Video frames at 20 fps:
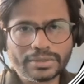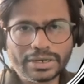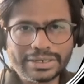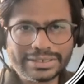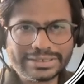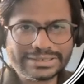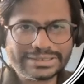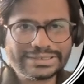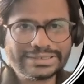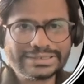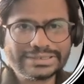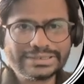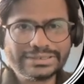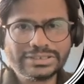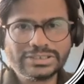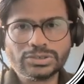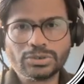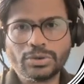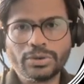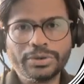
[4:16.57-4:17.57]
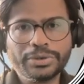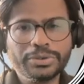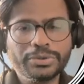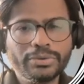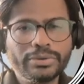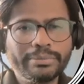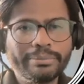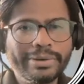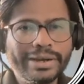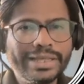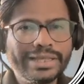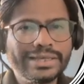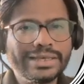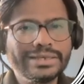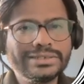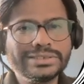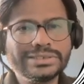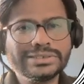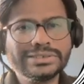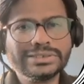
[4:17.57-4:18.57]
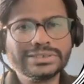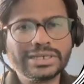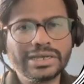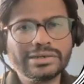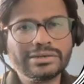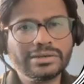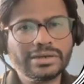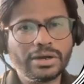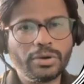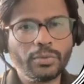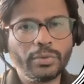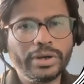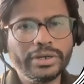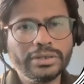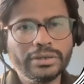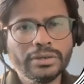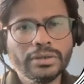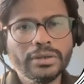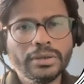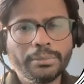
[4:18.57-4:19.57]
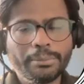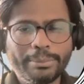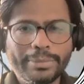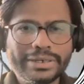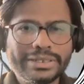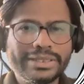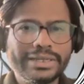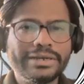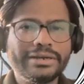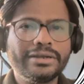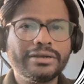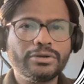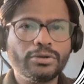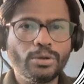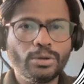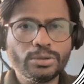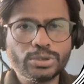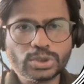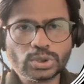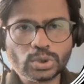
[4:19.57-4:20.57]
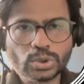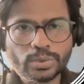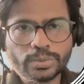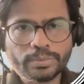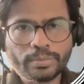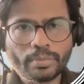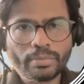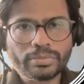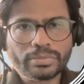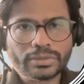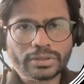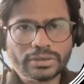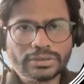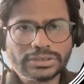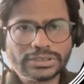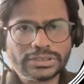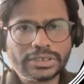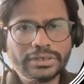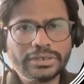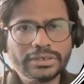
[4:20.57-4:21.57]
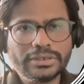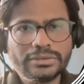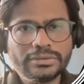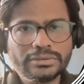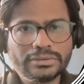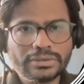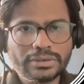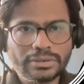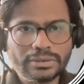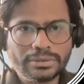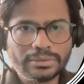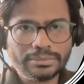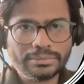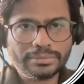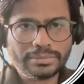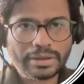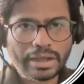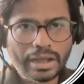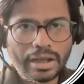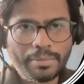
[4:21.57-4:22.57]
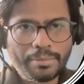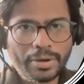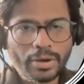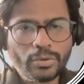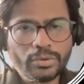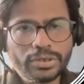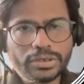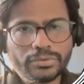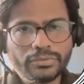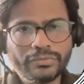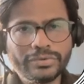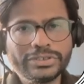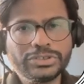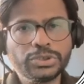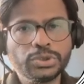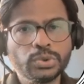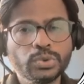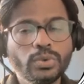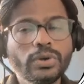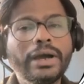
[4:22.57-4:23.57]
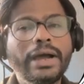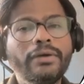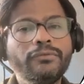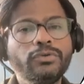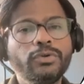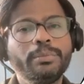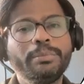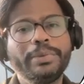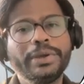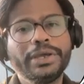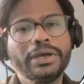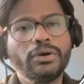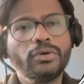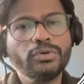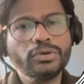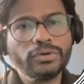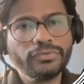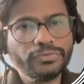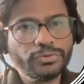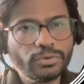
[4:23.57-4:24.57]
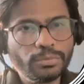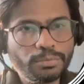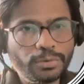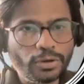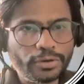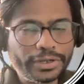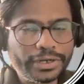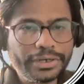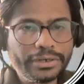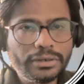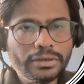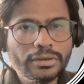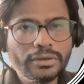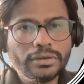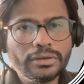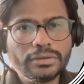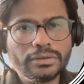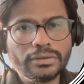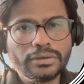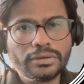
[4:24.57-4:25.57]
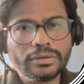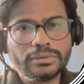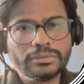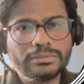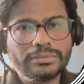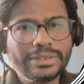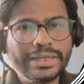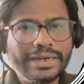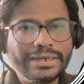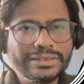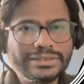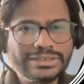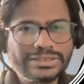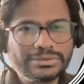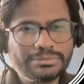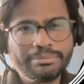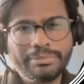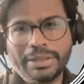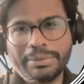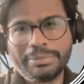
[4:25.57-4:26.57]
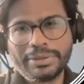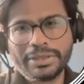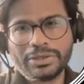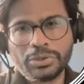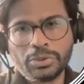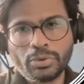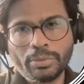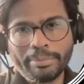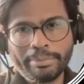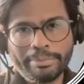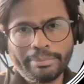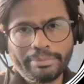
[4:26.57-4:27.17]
diseases or your medications are covered, but there are also a certain amount which you have to pay out of your pocket. That is maybe your